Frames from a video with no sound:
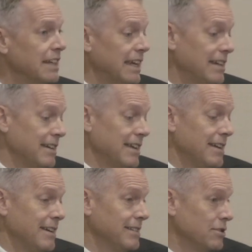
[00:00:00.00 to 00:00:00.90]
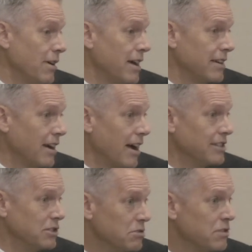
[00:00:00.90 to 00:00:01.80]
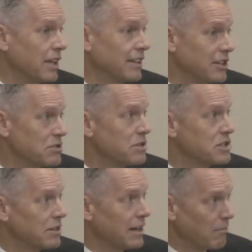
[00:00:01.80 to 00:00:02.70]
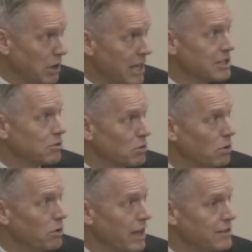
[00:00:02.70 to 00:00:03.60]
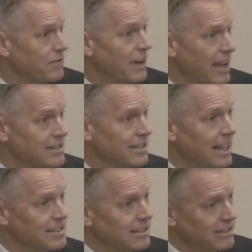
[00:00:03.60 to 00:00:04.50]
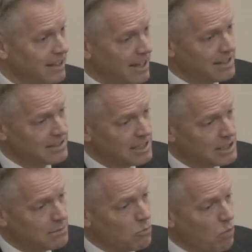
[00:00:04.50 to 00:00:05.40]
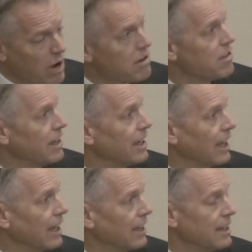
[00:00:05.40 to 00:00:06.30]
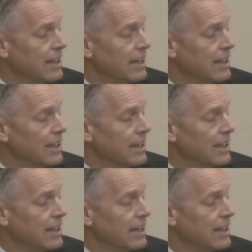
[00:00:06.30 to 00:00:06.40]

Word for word: And, and I, so I, I do think intuition plays a role. That's fast, that's uh, system one thinking.